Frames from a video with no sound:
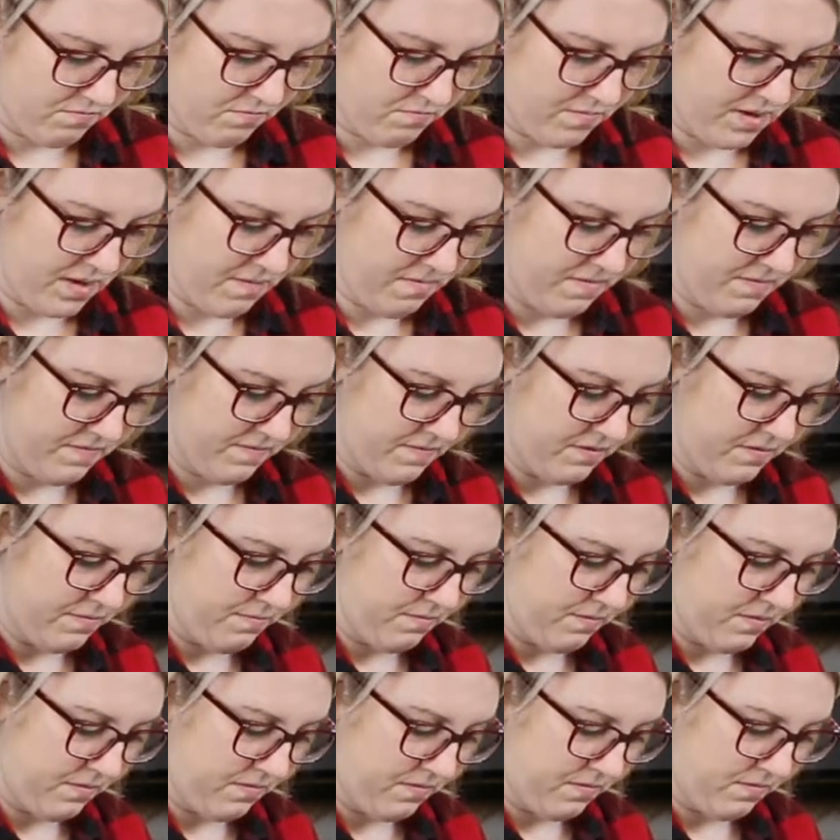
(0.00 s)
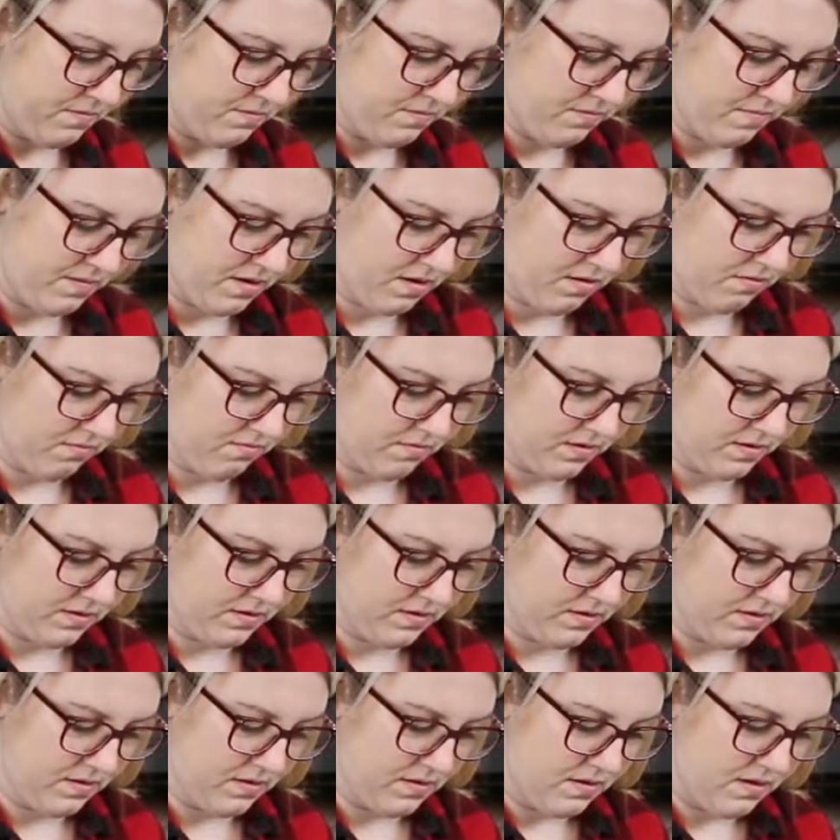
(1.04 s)
Maybe even sprinkle a little bit on
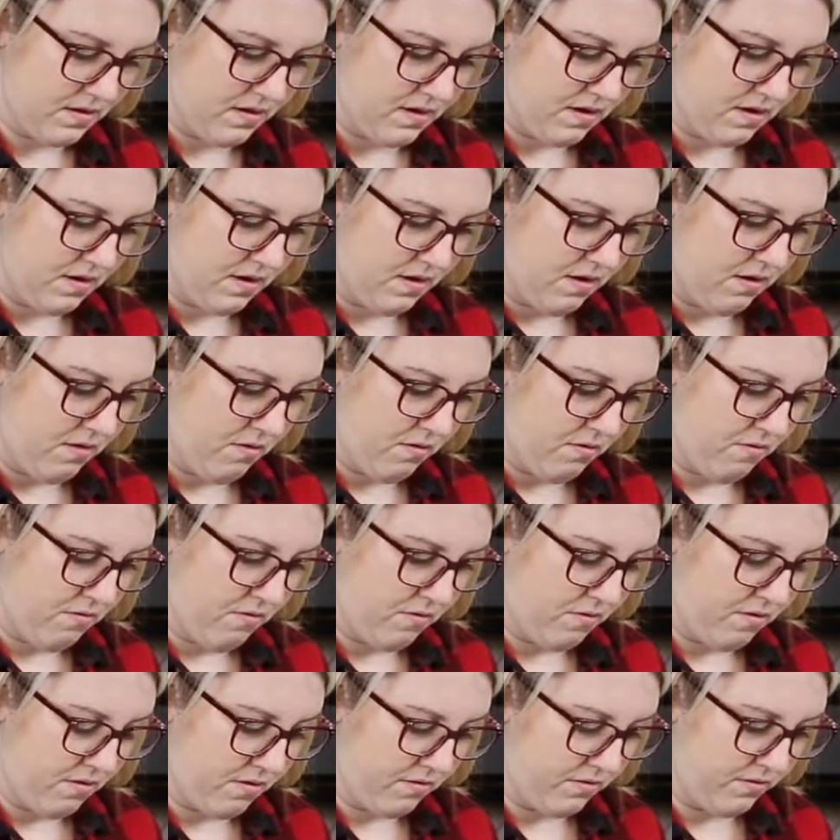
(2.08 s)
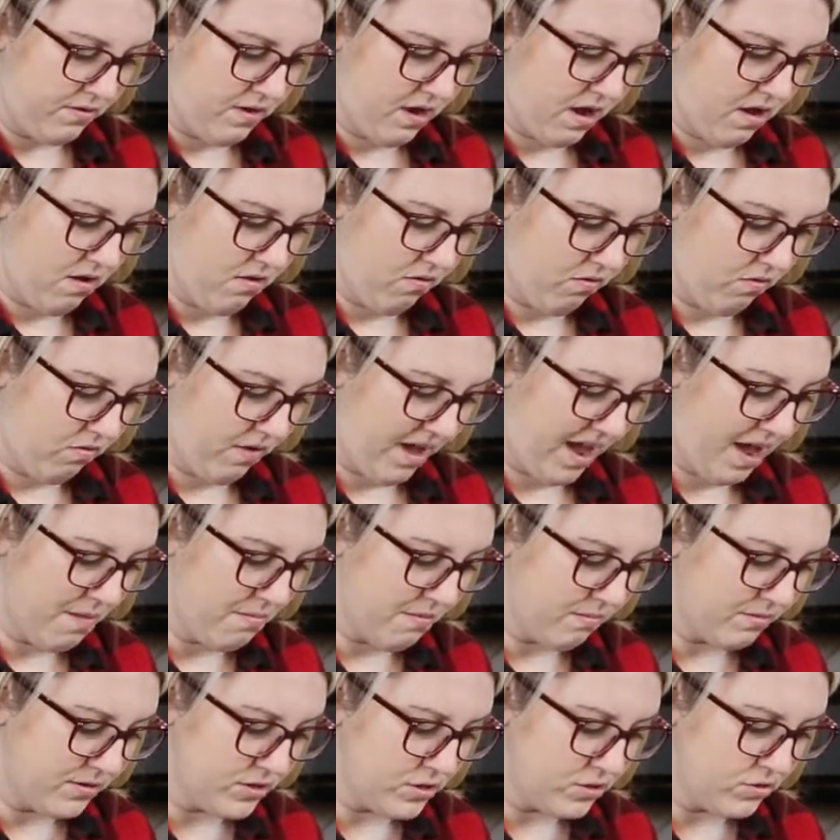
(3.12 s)
this dough.
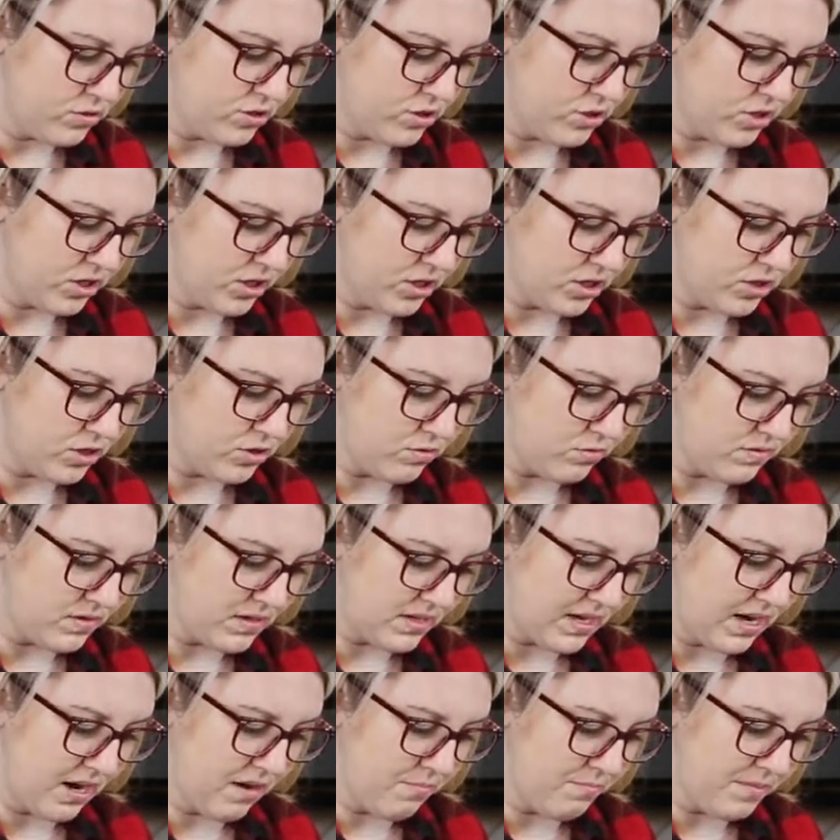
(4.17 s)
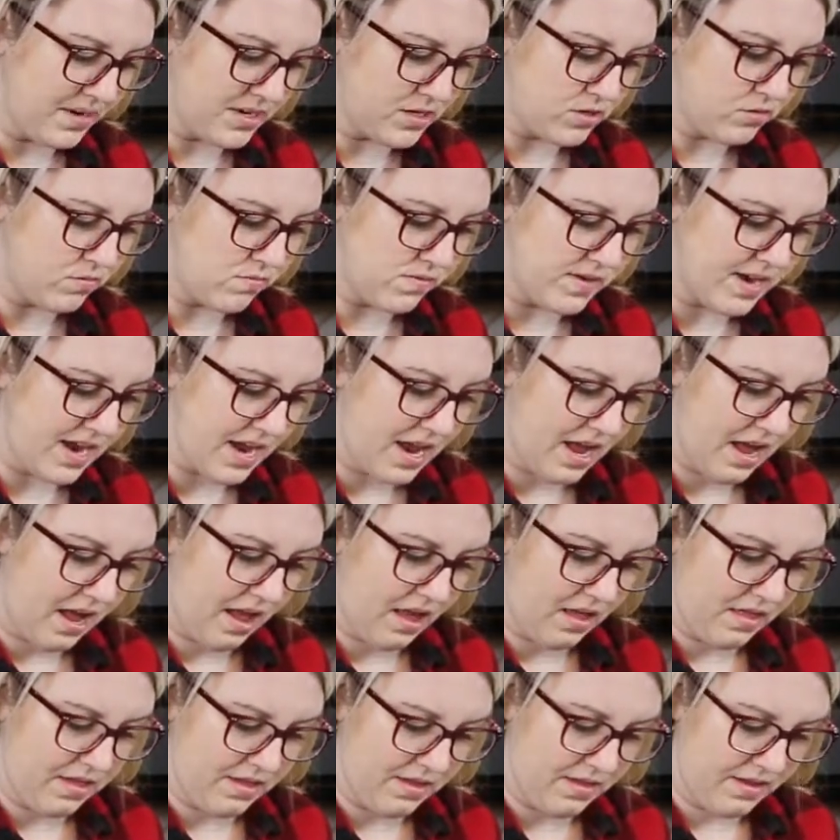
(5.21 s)
Abby, would you shush? You scared me to
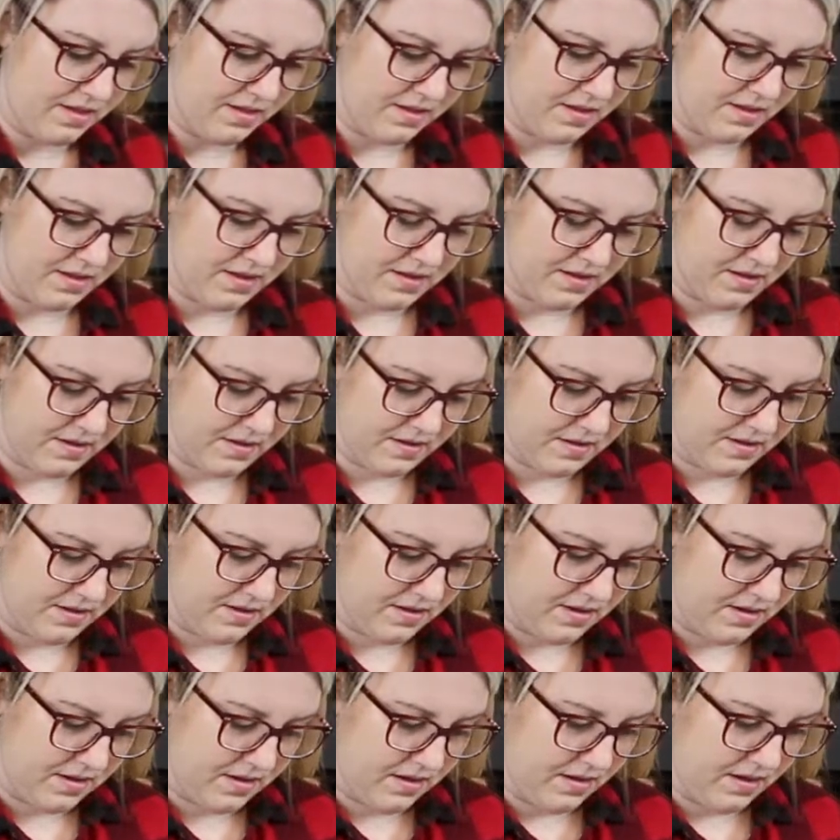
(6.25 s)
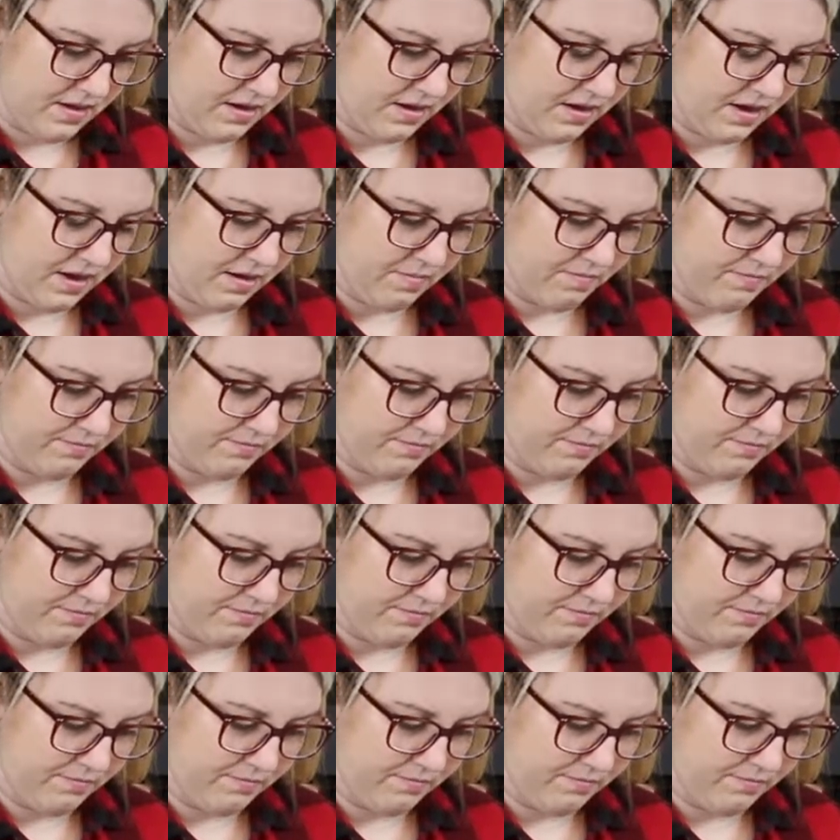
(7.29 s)
death. Okay.